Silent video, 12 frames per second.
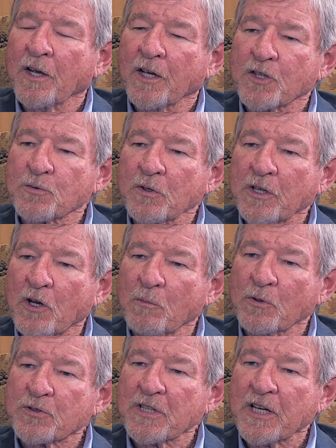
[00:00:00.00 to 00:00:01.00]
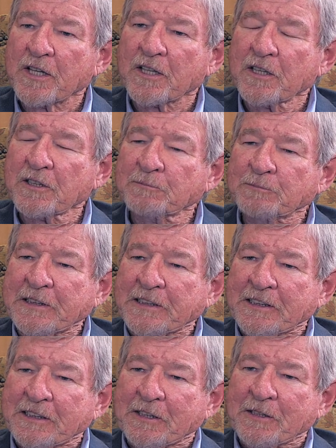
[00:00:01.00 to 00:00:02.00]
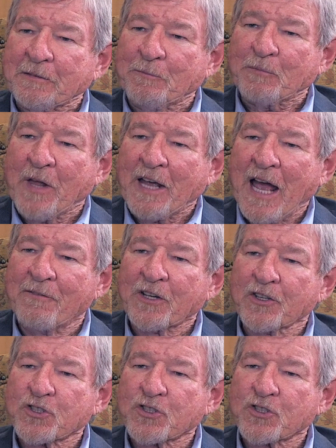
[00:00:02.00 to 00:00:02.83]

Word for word: it's really almost like uh, having